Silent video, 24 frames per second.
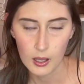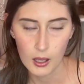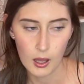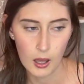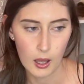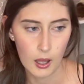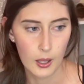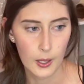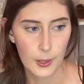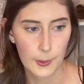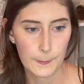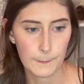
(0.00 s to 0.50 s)

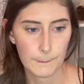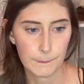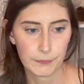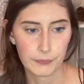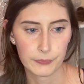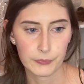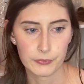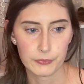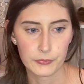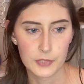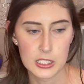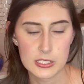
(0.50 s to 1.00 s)
Um,
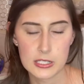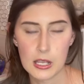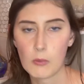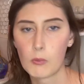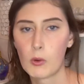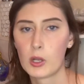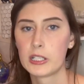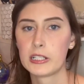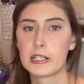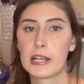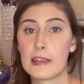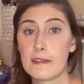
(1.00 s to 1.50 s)
because I
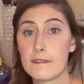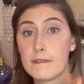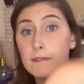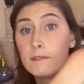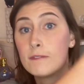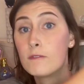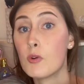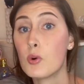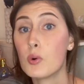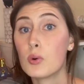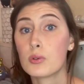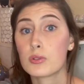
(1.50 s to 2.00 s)
wanted a
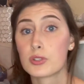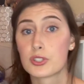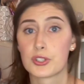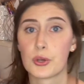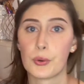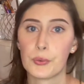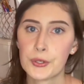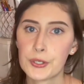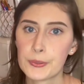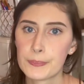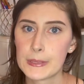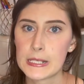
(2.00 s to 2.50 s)
full
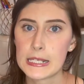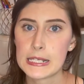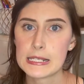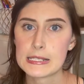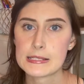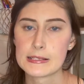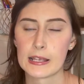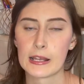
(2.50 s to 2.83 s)
shoulder piece,